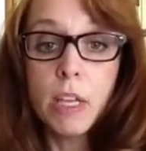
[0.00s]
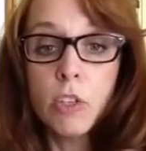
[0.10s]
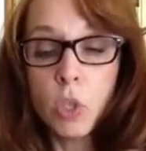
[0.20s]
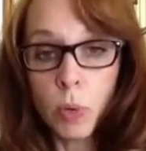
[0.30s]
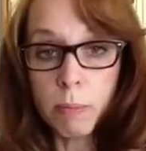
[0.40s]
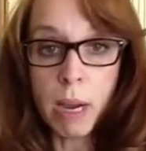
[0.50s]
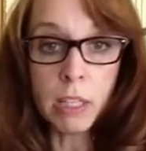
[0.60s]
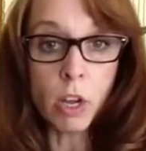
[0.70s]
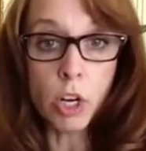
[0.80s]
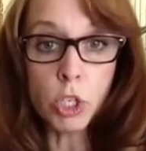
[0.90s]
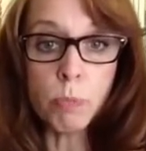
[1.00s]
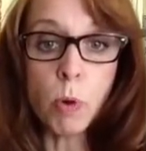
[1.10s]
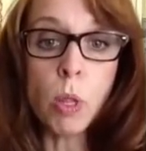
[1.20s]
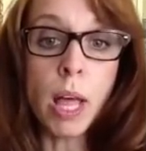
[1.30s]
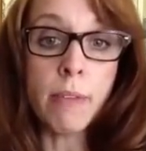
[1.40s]
so in my large
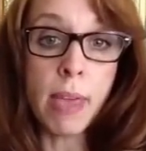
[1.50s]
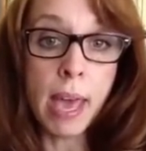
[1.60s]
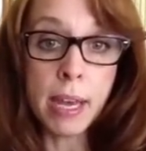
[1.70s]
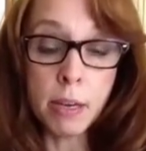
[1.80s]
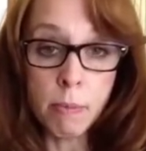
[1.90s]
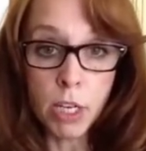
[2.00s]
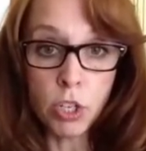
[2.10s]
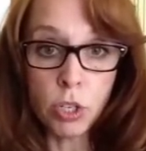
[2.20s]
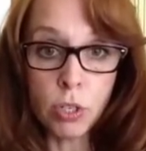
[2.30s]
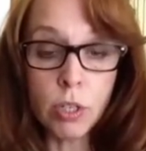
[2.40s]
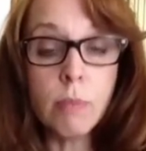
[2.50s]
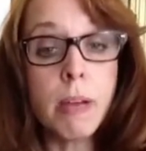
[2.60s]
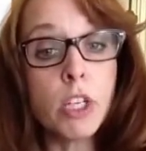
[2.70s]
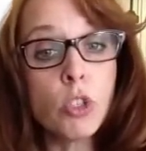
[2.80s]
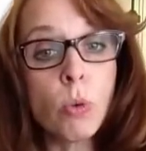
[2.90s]
bowl, I've added my sugar,
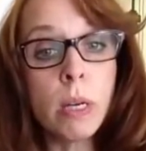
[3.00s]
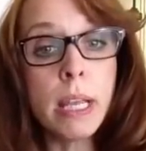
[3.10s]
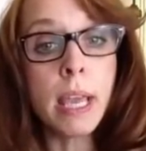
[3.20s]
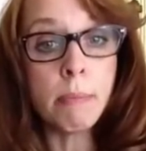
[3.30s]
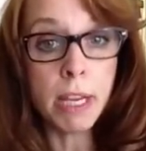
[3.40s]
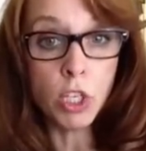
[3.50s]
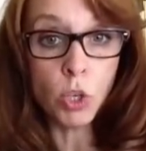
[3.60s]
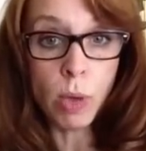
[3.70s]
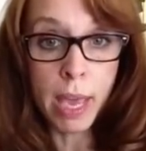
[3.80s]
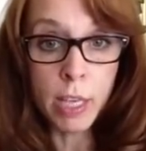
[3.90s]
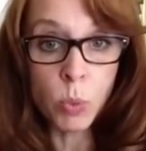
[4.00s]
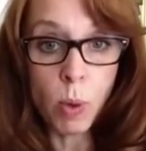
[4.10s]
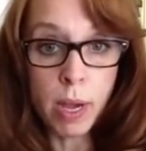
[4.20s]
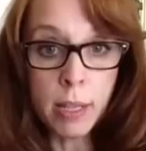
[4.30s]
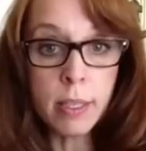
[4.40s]
my shortening, and my 2 eggs
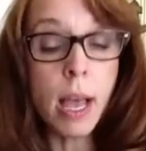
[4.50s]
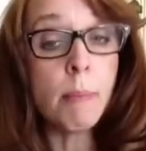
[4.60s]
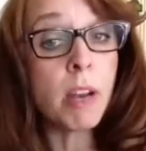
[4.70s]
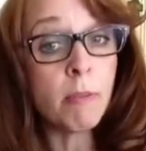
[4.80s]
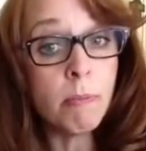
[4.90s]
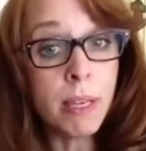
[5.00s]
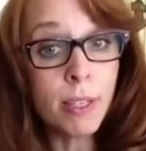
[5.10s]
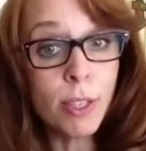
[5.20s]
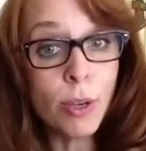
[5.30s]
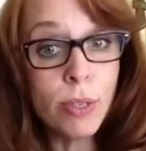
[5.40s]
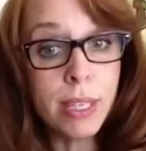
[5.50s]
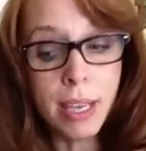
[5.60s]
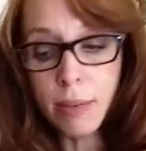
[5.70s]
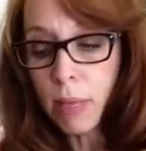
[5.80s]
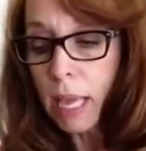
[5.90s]
one at a time, and I've mixed those
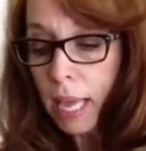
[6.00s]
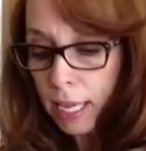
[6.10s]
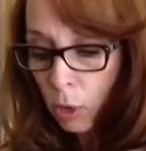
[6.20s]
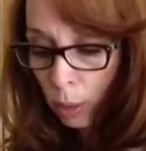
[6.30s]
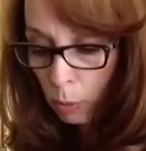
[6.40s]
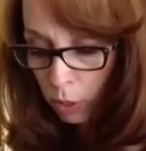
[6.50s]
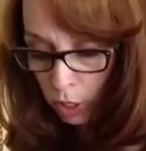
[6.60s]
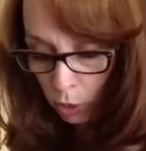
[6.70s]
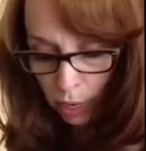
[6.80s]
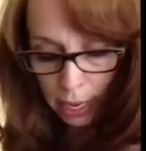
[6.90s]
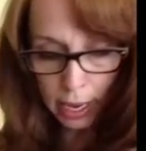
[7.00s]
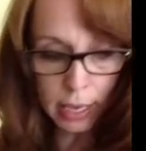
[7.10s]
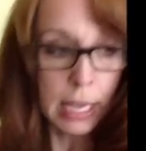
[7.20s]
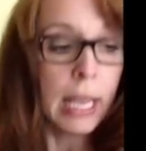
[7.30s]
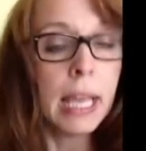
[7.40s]
in. Now I'm going to go
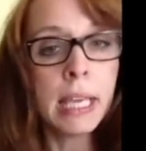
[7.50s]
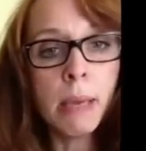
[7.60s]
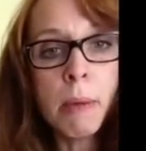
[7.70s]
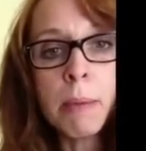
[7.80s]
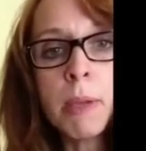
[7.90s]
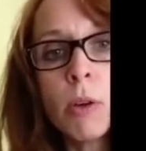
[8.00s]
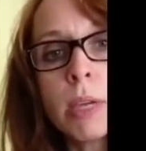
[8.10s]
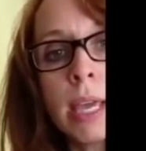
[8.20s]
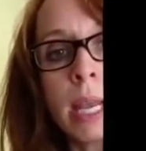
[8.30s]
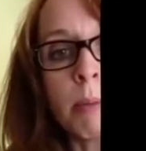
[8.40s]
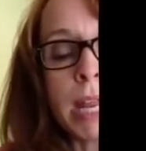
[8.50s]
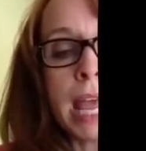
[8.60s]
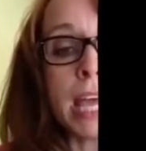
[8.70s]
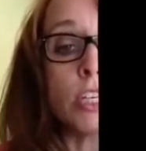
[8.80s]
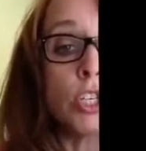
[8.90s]
ahead and get my milk, and I'm going to add